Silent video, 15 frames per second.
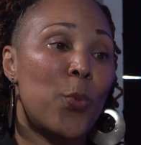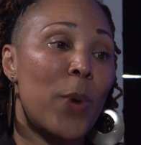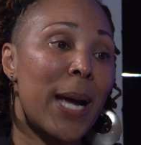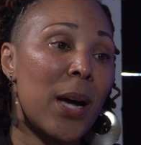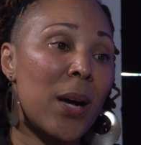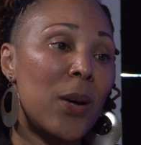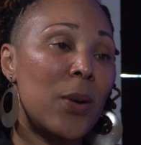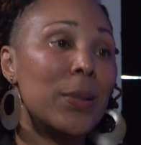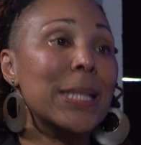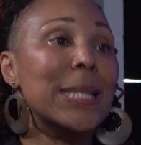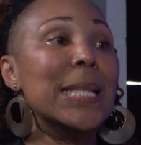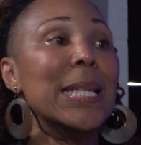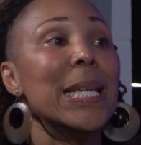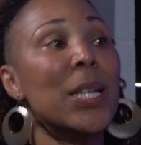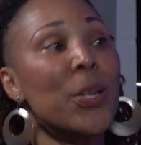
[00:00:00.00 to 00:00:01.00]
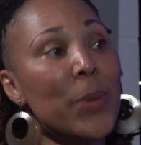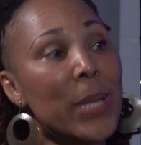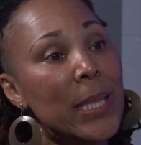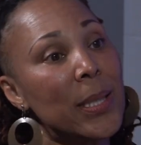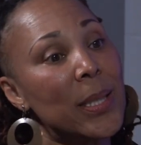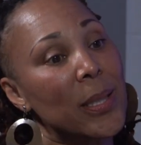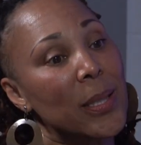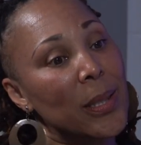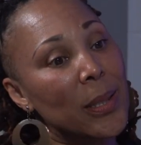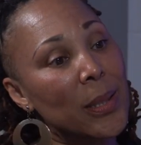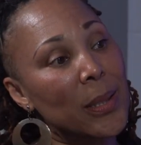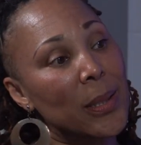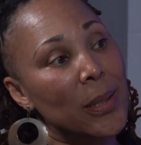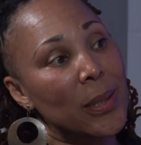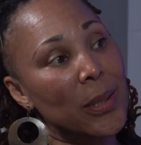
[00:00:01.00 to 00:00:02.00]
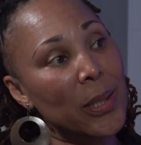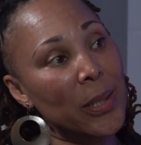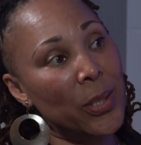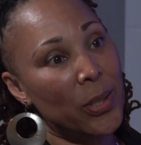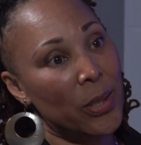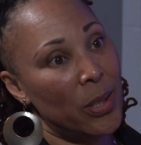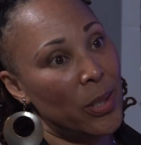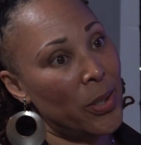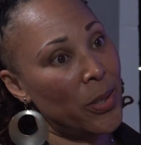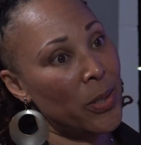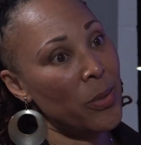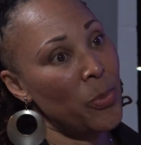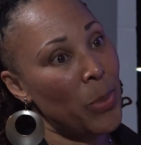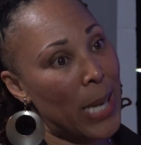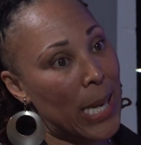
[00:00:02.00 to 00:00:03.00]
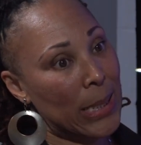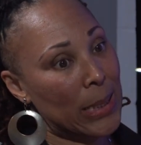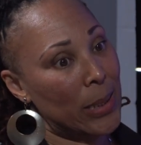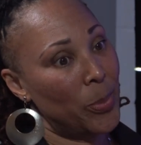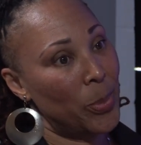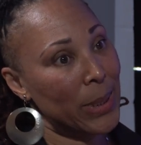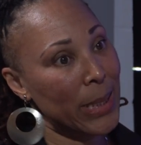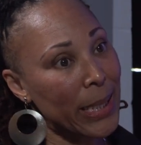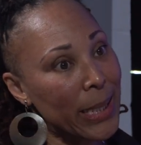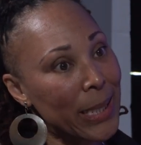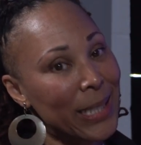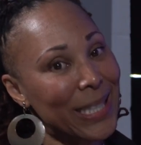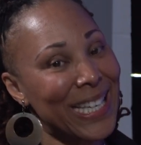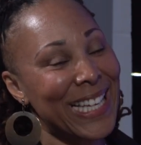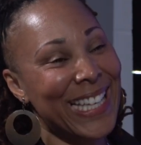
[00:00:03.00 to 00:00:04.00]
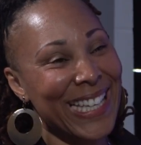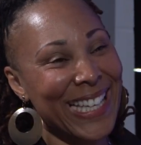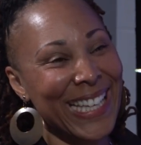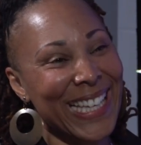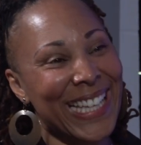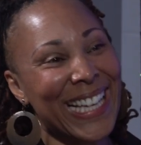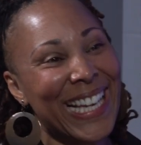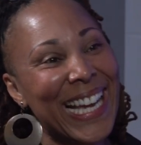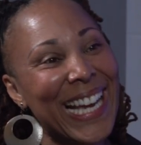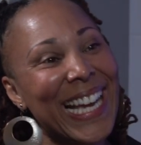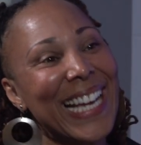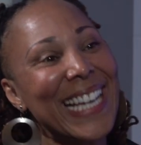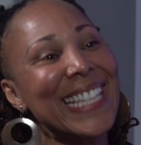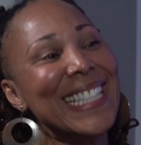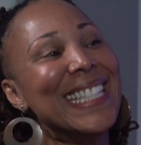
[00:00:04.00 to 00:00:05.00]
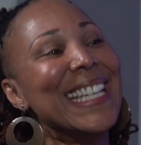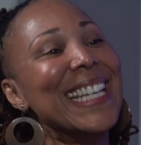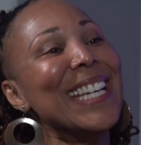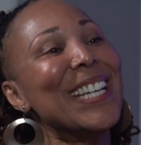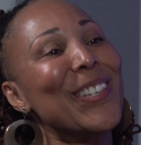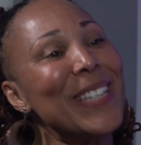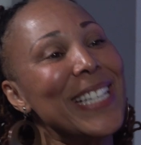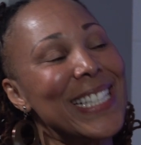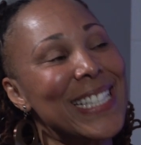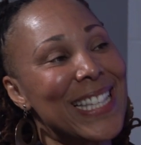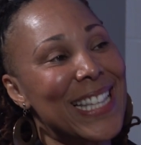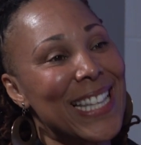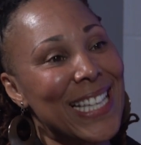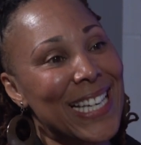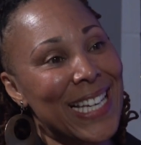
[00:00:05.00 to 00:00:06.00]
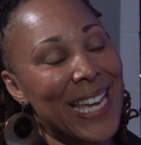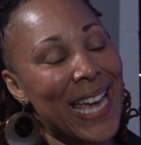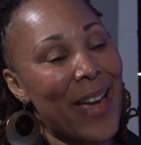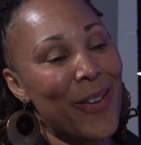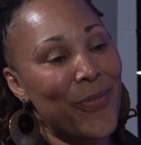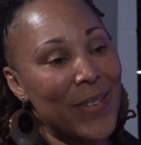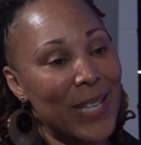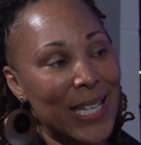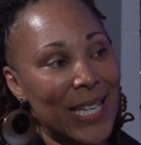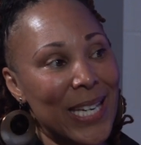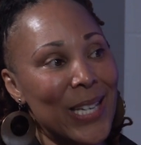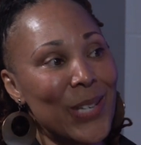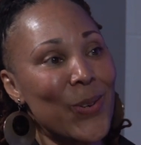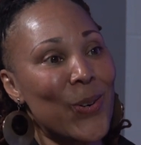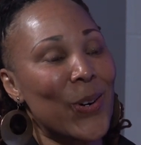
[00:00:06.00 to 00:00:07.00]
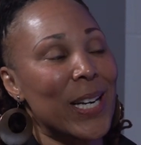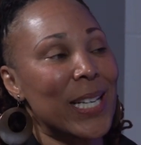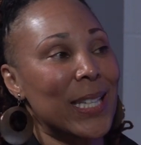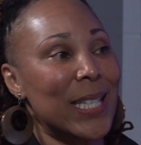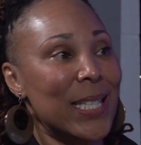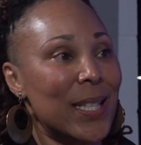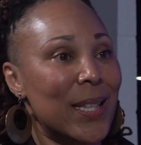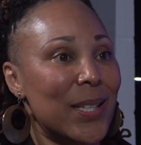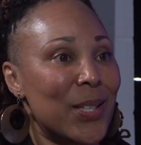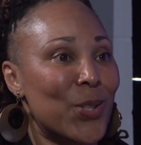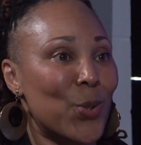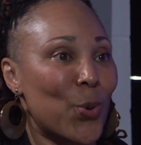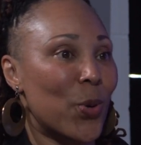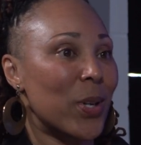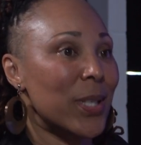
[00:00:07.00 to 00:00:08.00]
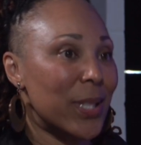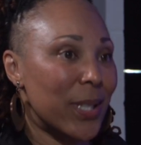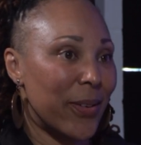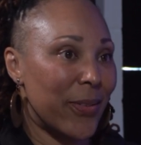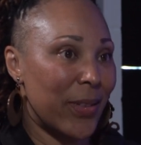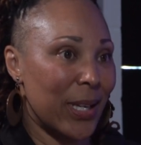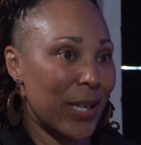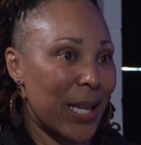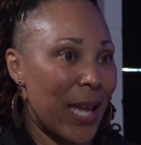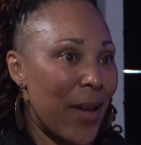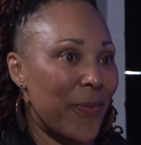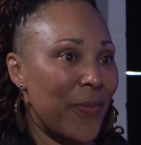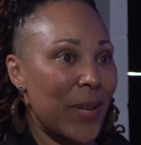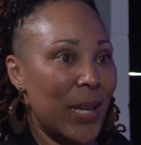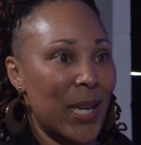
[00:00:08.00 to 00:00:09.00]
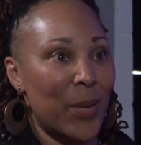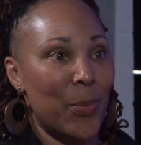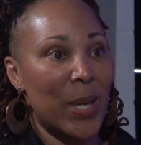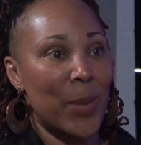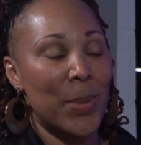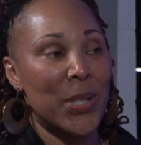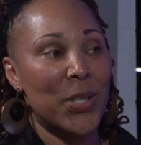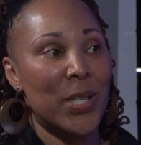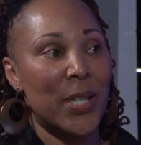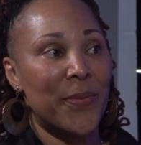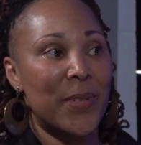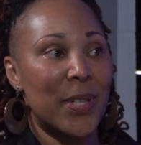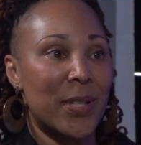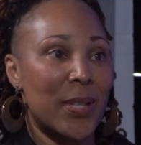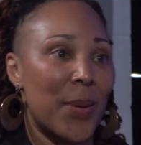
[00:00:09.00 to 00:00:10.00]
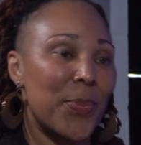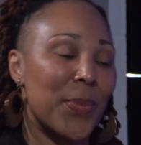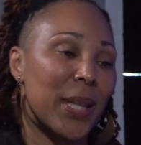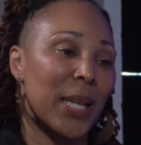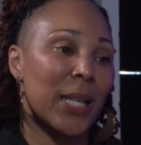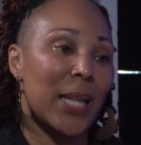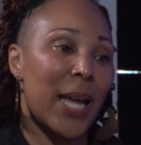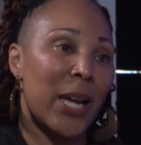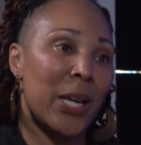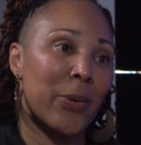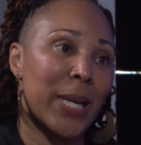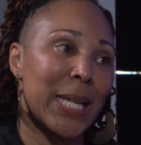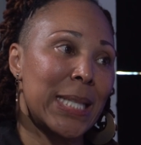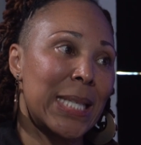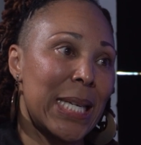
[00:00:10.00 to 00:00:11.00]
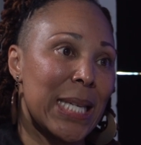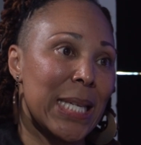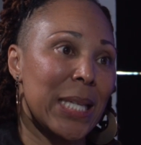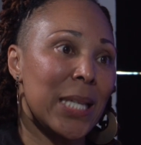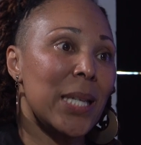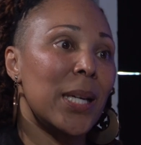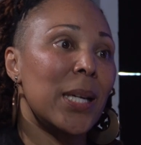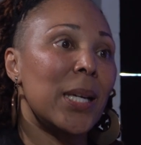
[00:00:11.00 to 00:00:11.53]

well, decrease the sugar, possibly, decrease the caffeine, or at least the source of the caffeine, maybe shift to something like green tea